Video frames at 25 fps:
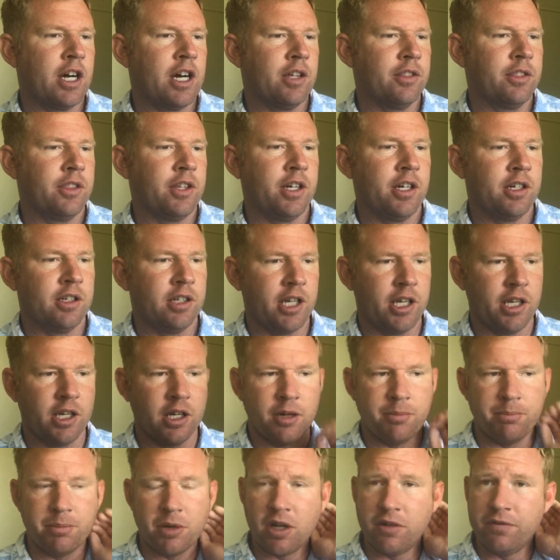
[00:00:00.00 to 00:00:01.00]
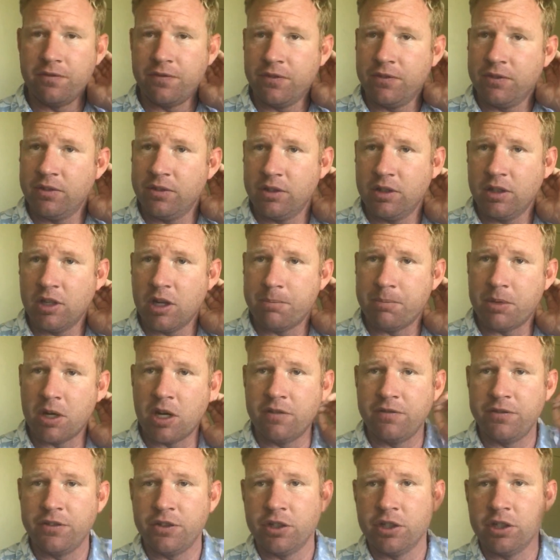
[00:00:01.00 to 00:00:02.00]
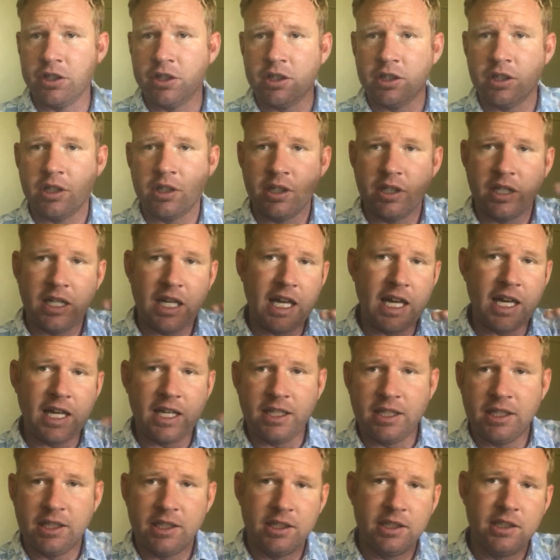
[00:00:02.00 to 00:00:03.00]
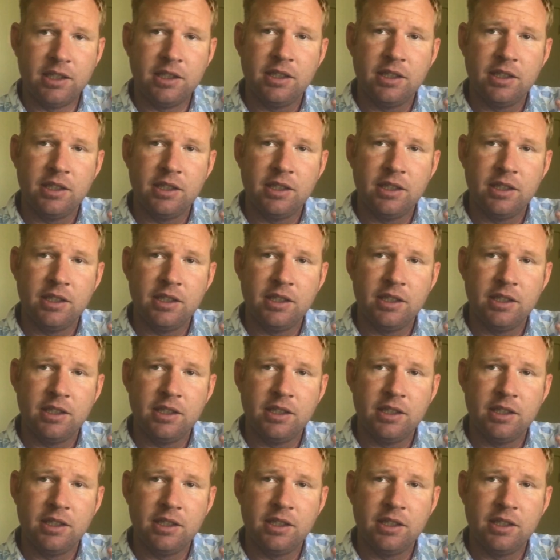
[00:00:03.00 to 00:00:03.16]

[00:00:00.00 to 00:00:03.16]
out there, like above your head